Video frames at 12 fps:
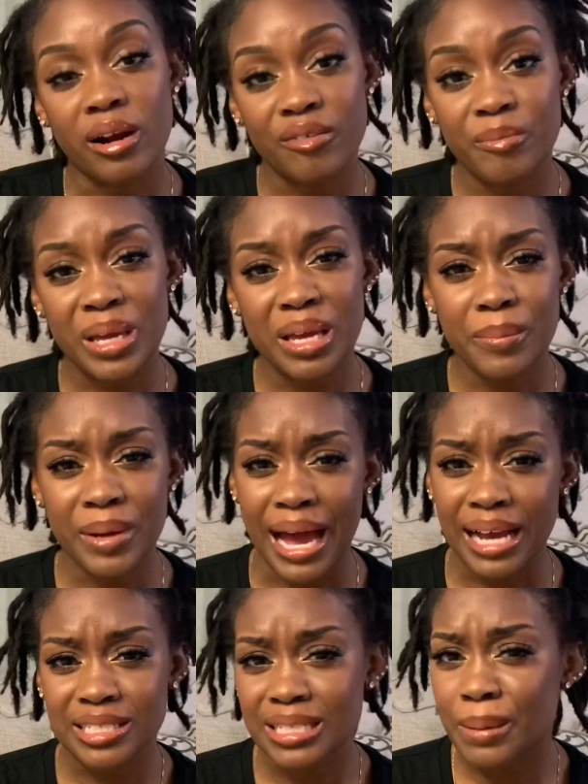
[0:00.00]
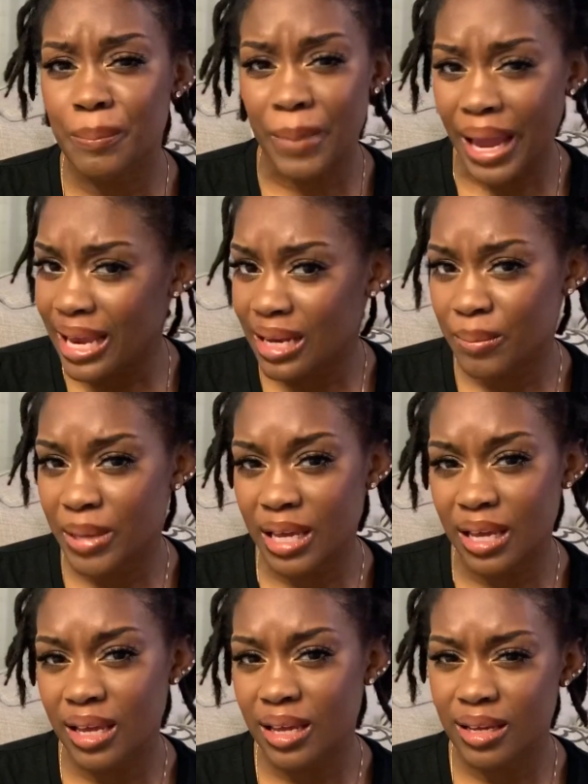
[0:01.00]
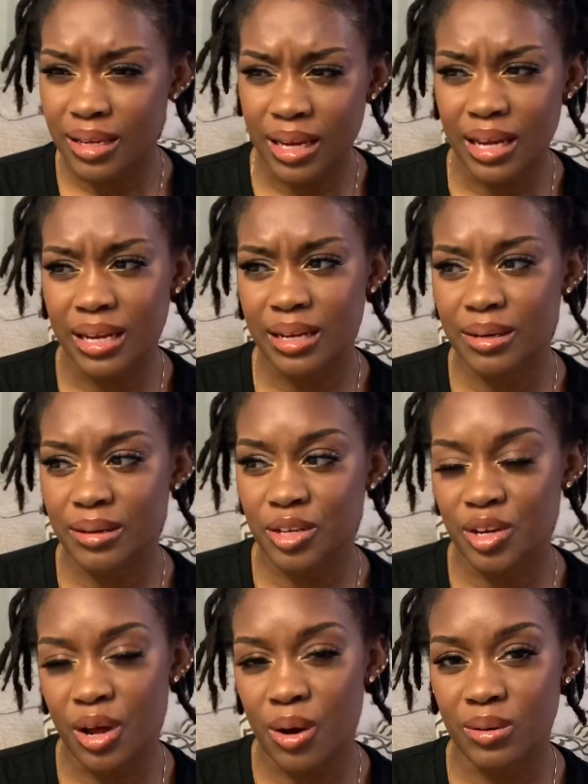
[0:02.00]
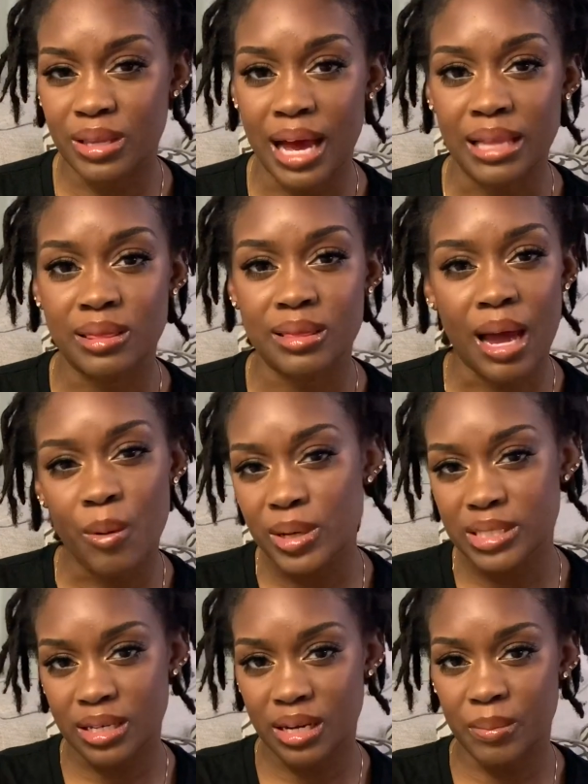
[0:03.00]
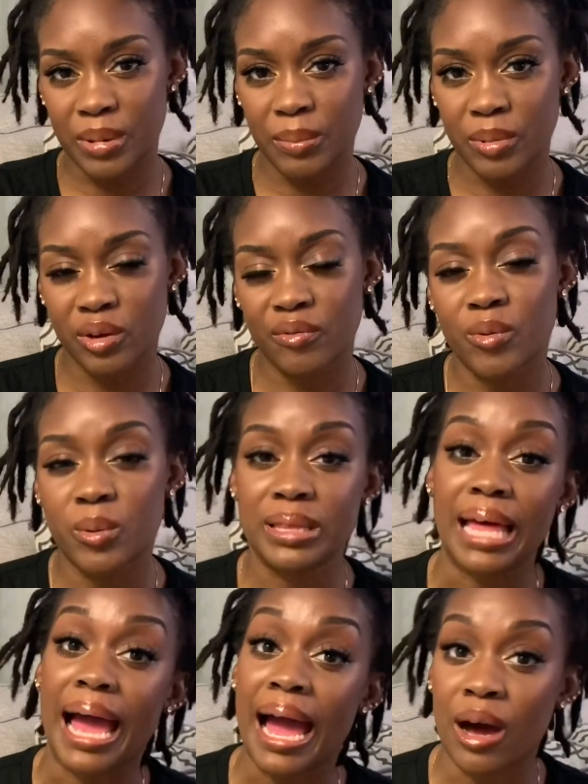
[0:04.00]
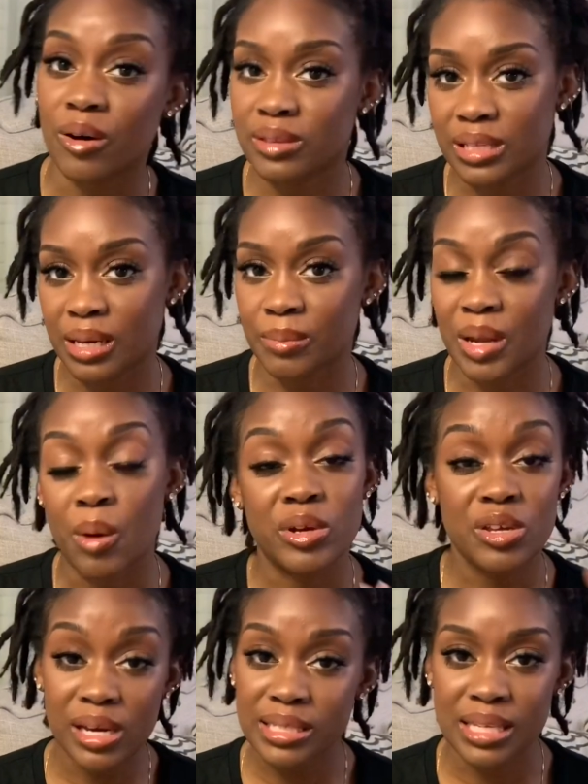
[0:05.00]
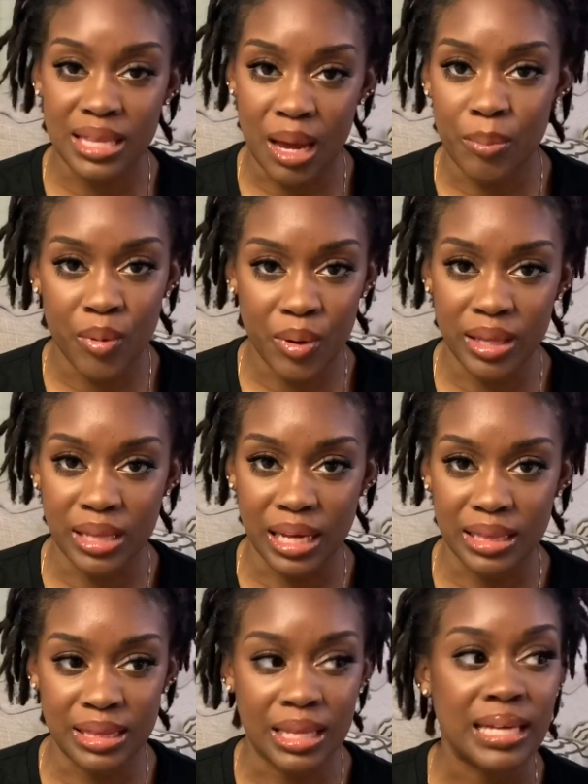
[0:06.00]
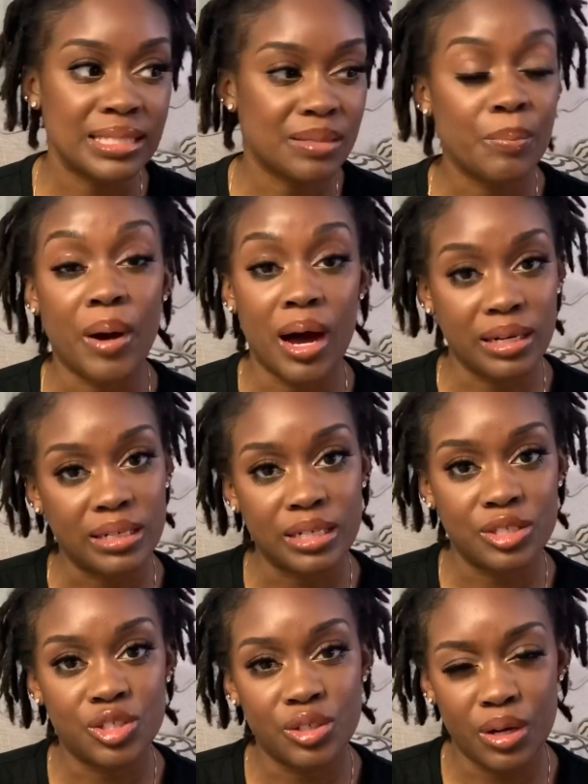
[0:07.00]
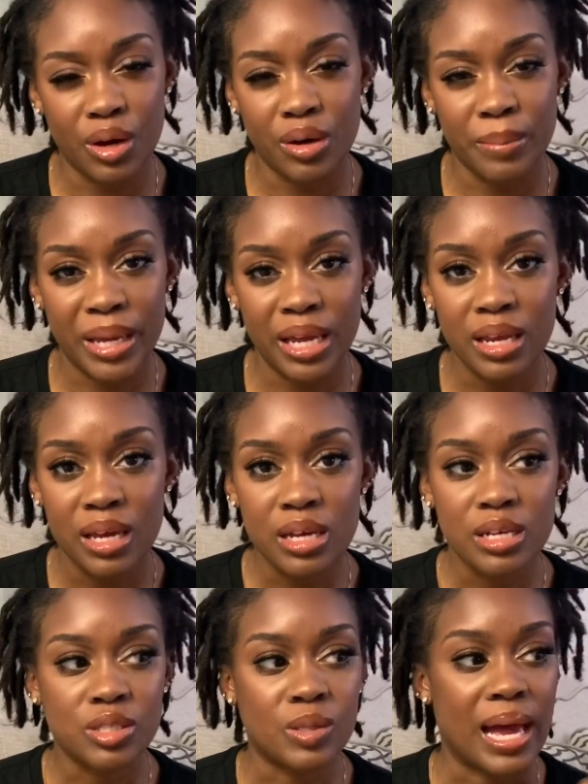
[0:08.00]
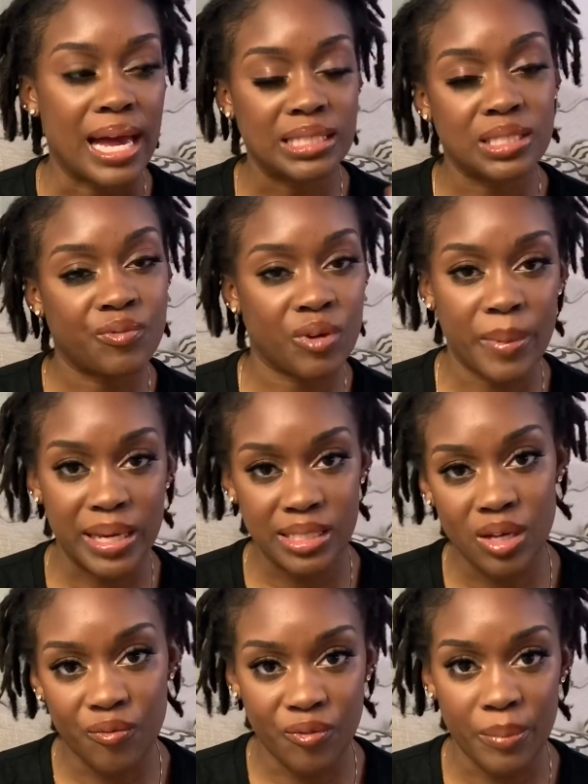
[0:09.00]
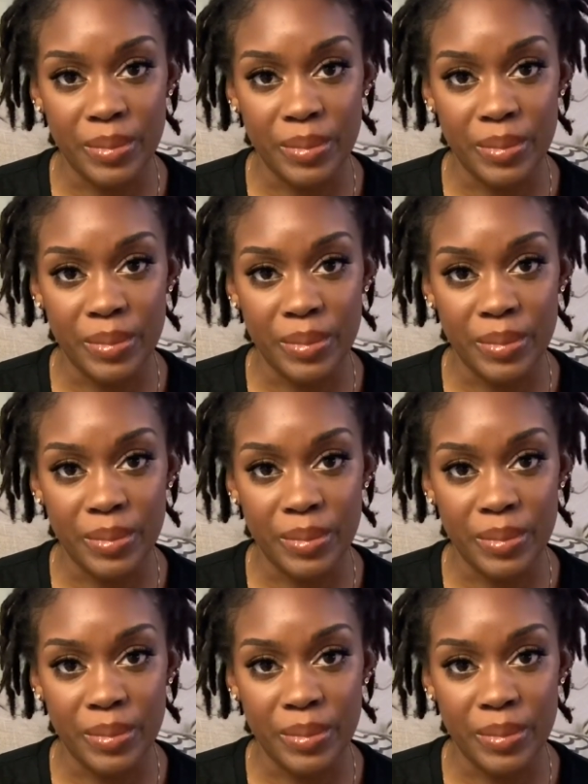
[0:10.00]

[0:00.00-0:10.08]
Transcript: of me, but actually made me, and you know that I wasn't gonna be beautiful without them. Now, when you get to that point, like, that's bondage, you know what I mean? So I had to free myself from